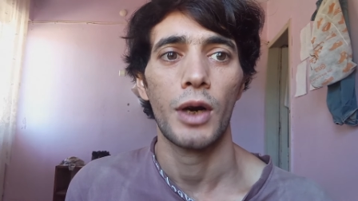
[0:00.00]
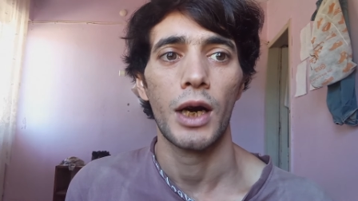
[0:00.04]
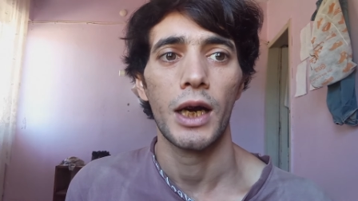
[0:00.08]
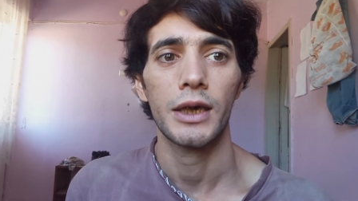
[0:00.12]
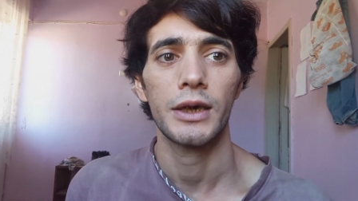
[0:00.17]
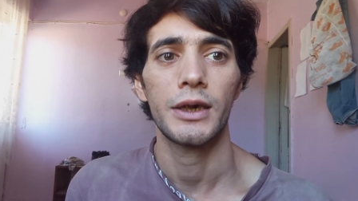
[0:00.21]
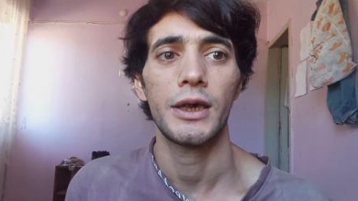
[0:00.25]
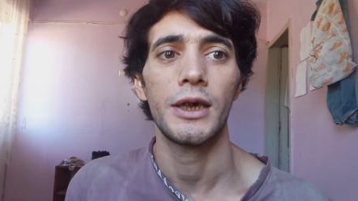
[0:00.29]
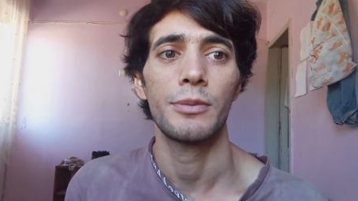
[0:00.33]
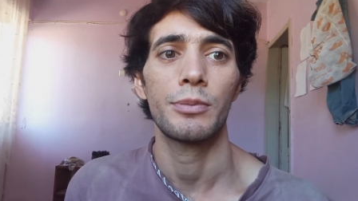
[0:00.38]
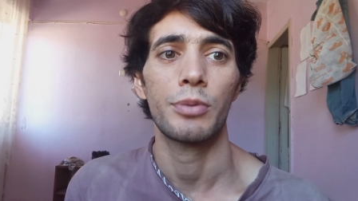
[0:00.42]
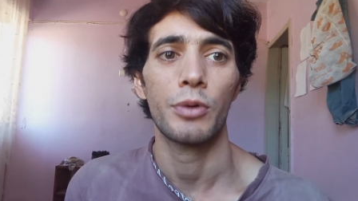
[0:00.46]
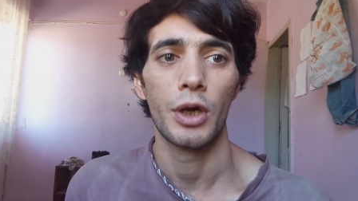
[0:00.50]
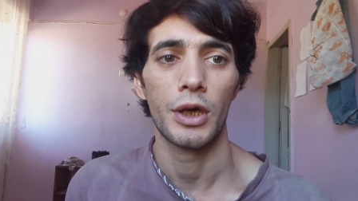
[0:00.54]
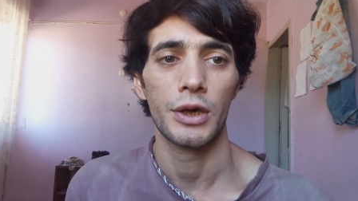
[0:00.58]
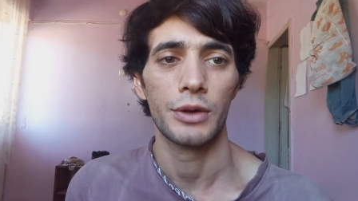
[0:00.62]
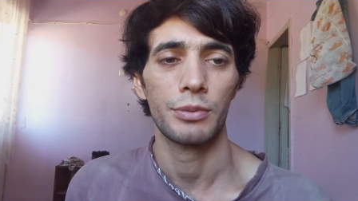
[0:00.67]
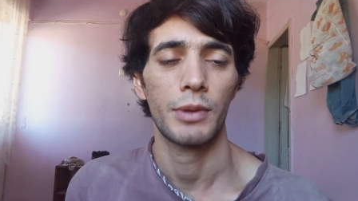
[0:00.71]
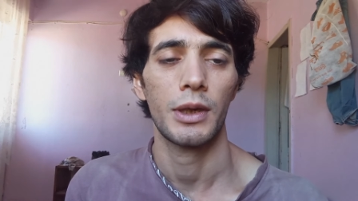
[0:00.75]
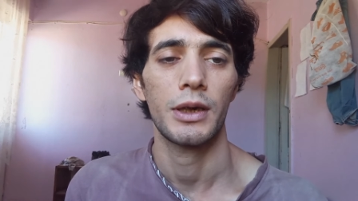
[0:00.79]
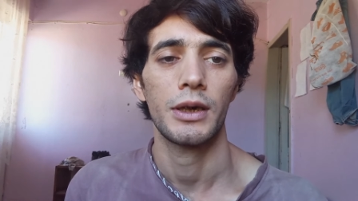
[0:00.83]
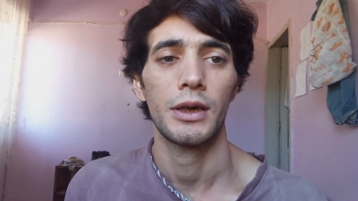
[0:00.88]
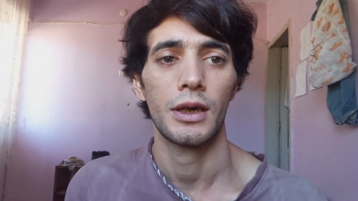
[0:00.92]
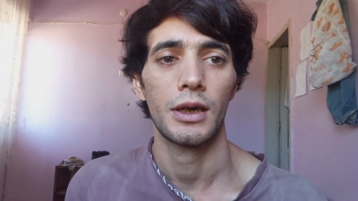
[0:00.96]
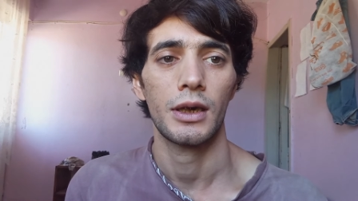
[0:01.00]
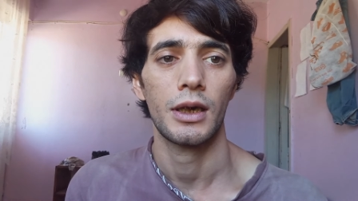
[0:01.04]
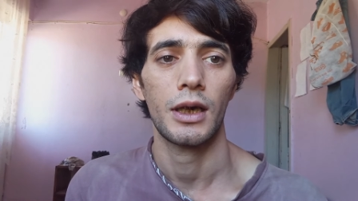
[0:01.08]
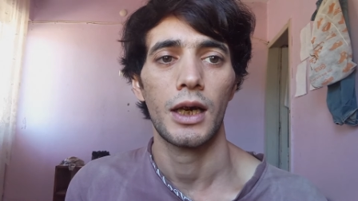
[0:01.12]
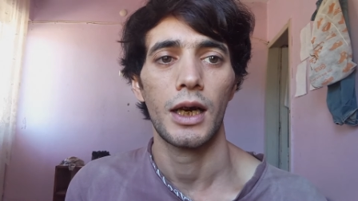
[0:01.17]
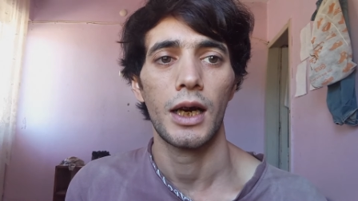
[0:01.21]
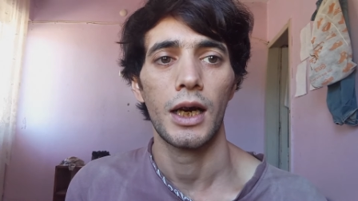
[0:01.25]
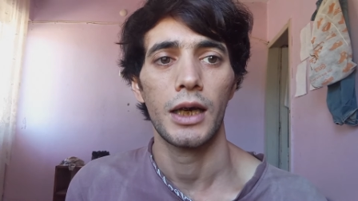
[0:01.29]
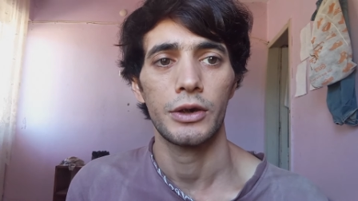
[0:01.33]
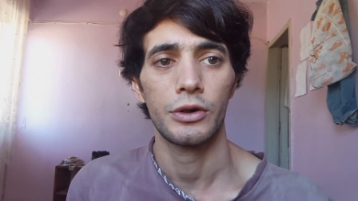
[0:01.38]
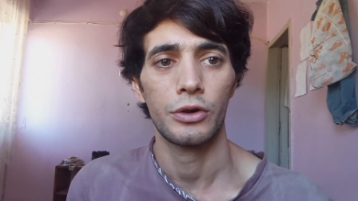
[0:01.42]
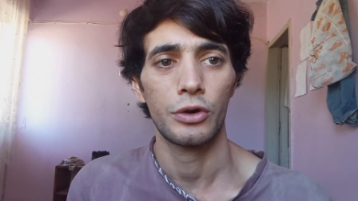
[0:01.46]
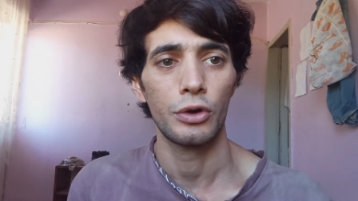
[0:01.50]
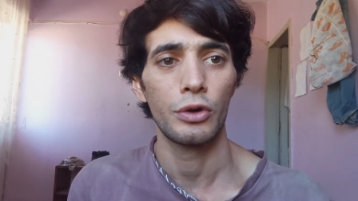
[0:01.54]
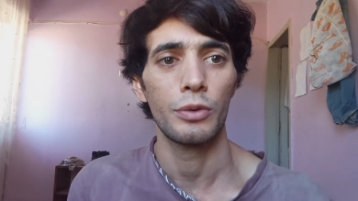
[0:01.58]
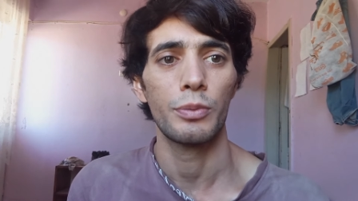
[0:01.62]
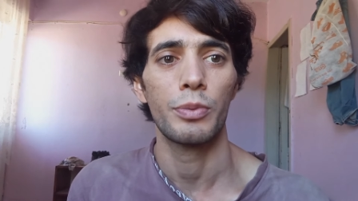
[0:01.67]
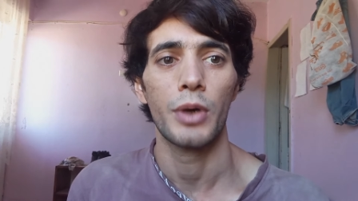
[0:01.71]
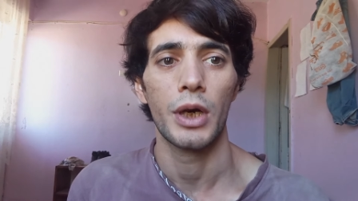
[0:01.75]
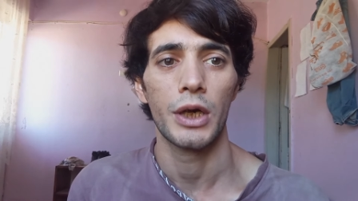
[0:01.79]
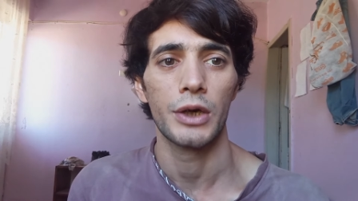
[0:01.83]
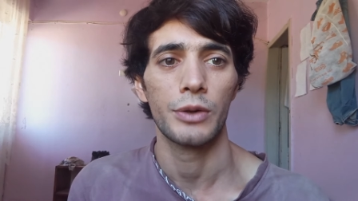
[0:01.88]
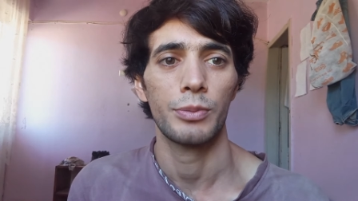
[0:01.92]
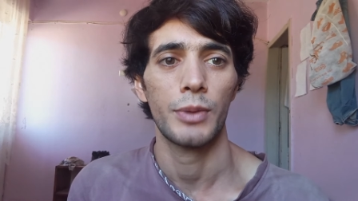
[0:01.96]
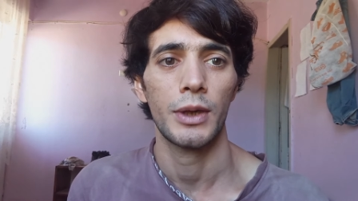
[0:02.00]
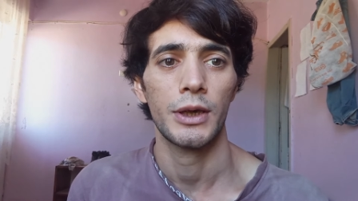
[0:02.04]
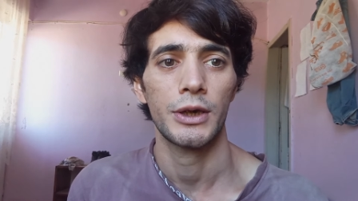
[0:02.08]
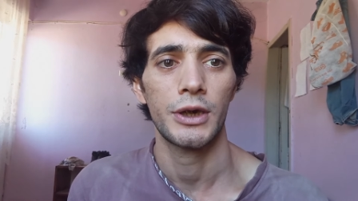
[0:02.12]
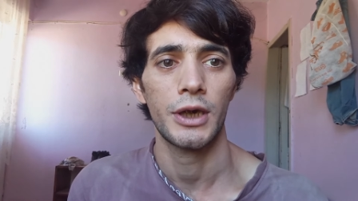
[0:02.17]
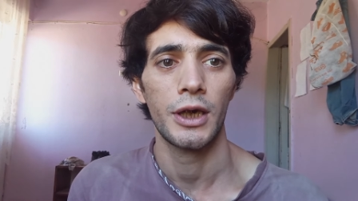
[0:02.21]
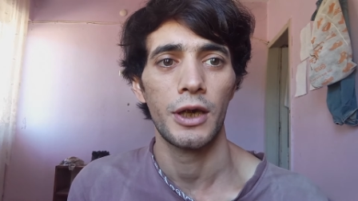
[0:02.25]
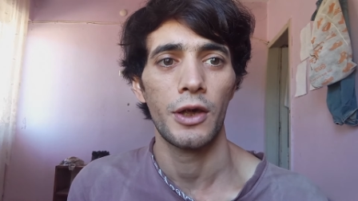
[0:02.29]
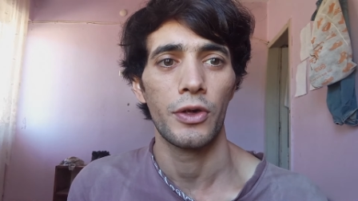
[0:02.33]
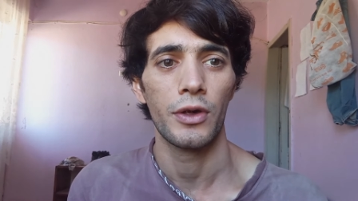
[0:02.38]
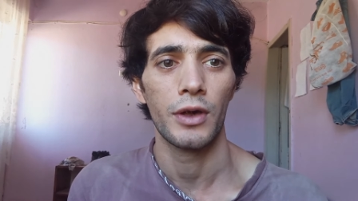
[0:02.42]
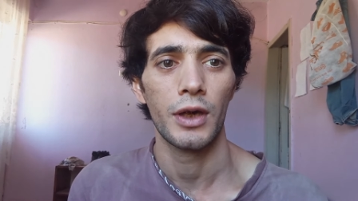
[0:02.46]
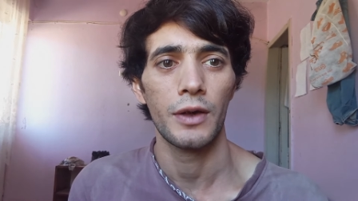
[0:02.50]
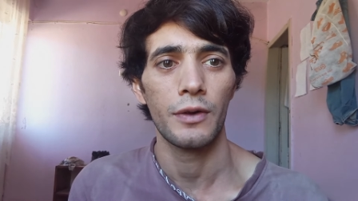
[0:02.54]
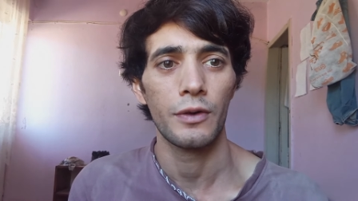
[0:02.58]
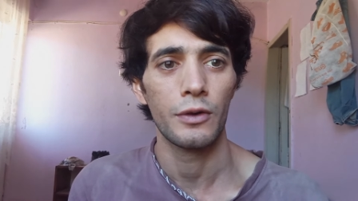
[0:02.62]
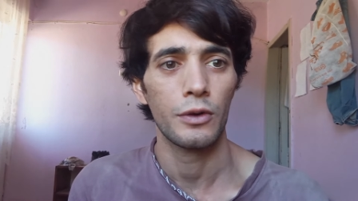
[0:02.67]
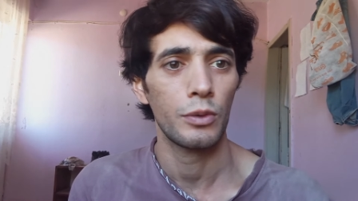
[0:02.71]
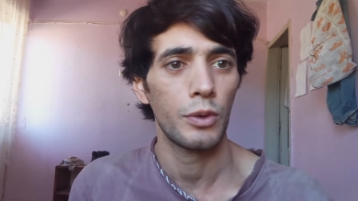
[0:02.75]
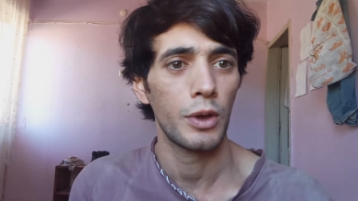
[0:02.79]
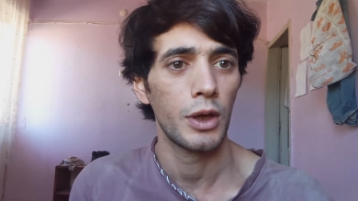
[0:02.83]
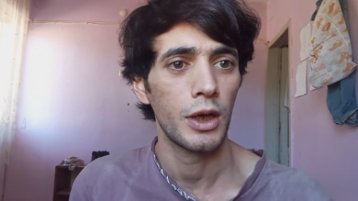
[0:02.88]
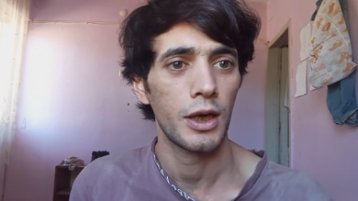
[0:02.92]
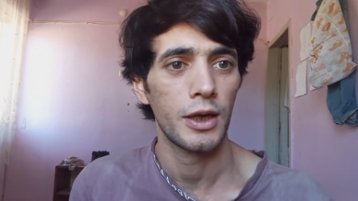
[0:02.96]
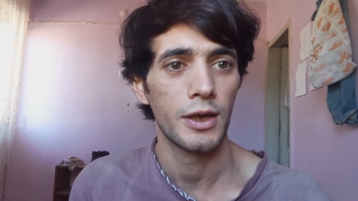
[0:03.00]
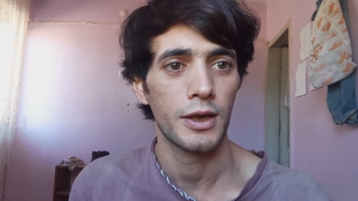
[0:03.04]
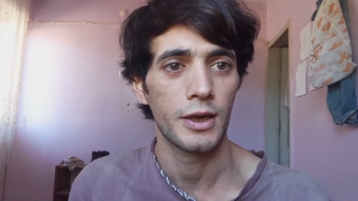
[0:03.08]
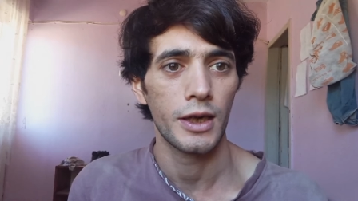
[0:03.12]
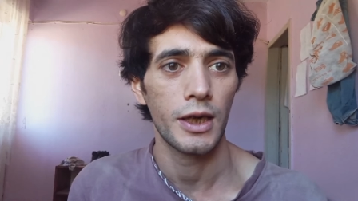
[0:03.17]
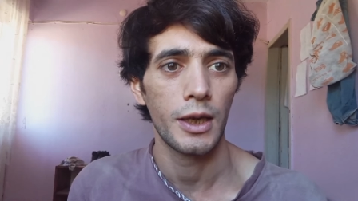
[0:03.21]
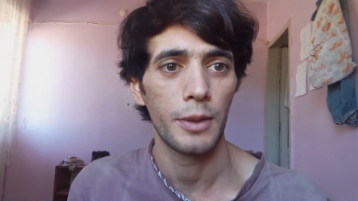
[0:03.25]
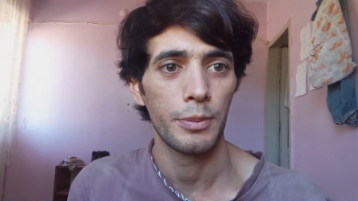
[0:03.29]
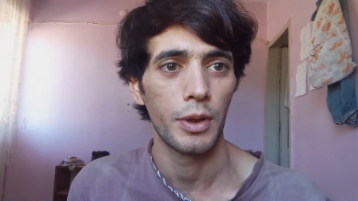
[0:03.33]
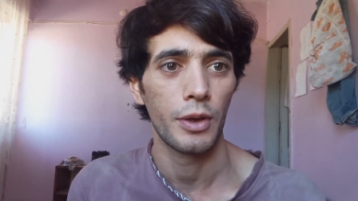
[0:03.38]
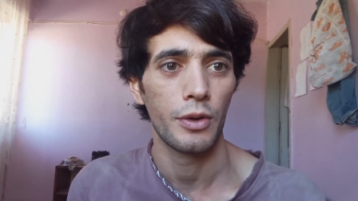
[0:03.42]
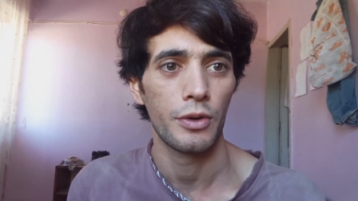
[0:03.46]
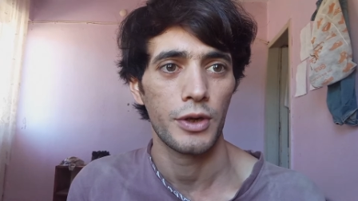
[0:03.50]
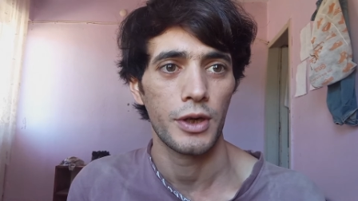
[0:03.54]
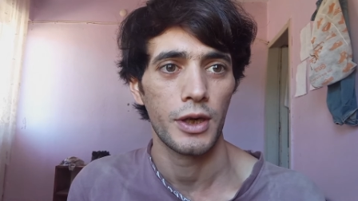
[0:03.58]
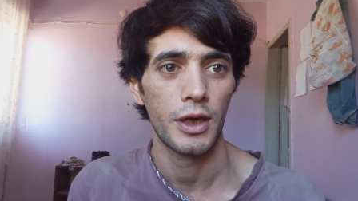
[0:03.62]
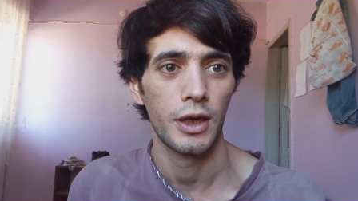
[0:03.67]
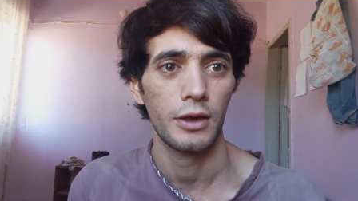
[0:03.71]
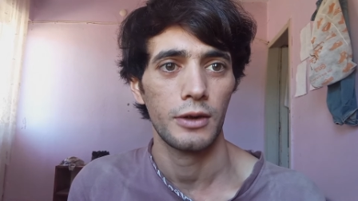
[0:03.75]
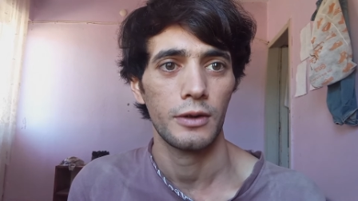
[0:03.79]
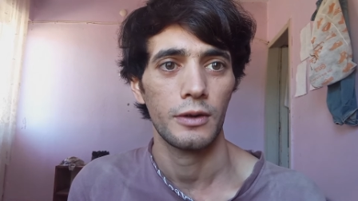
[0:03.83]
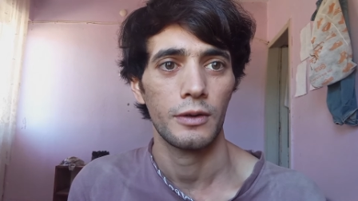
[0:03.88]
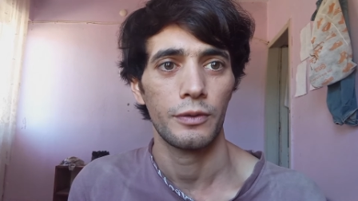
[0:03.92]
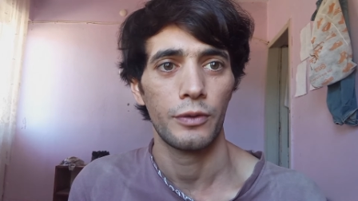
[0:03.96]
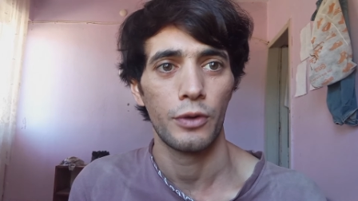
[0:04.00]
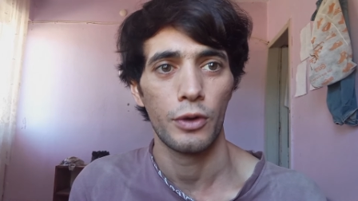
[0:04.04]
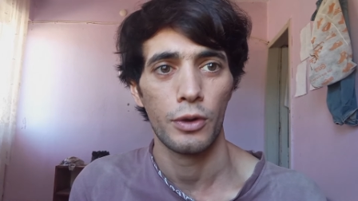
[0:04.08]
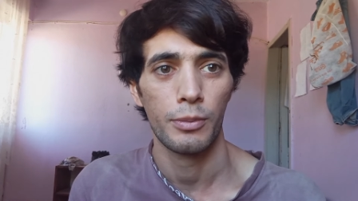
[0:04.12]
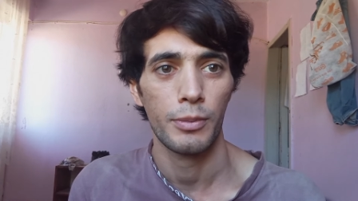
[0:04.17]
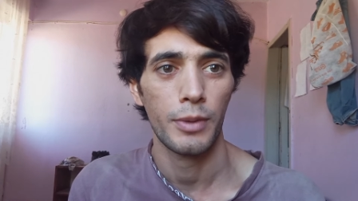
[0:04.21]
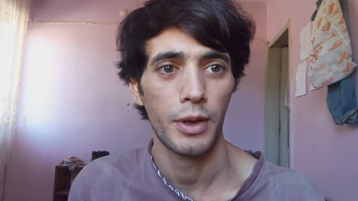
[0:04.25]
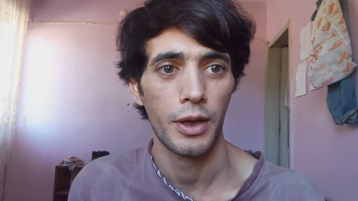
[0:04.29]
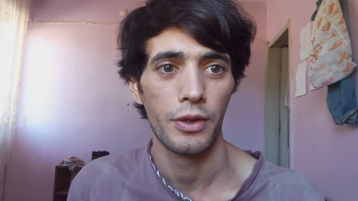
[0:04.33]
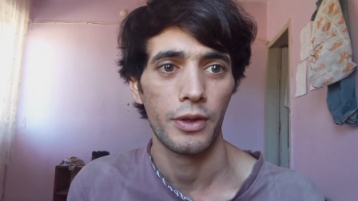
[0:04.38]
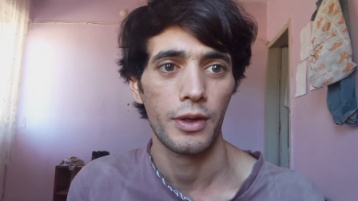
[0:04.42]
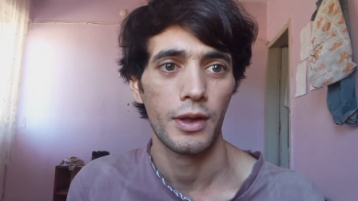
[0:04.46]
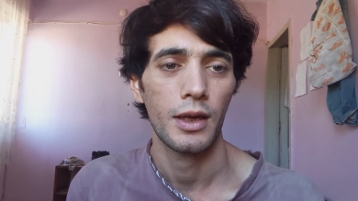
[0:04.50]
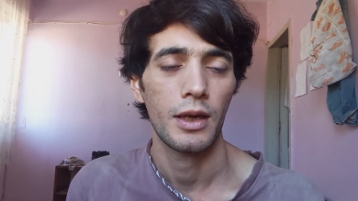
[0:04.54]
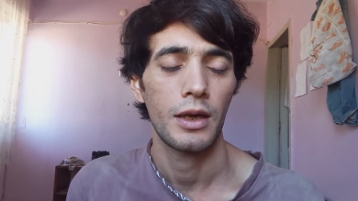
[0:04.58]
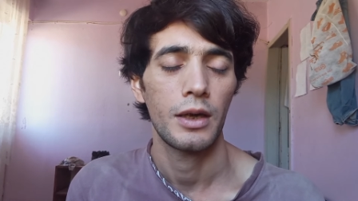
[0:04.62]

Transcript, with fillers: I did brush my I do brush my teeth even when I sleep outside for months.